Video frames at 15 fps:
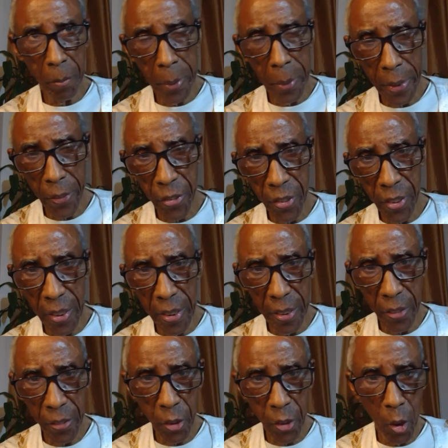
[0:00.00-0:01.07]
medicine
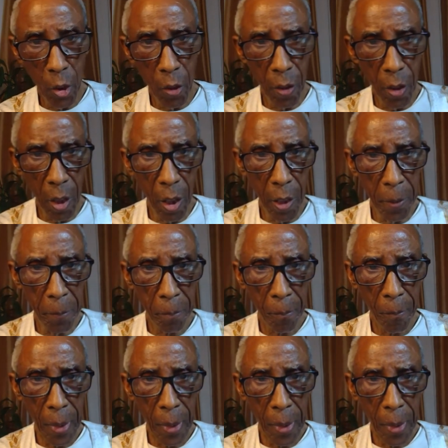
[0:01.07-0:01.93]
and so on,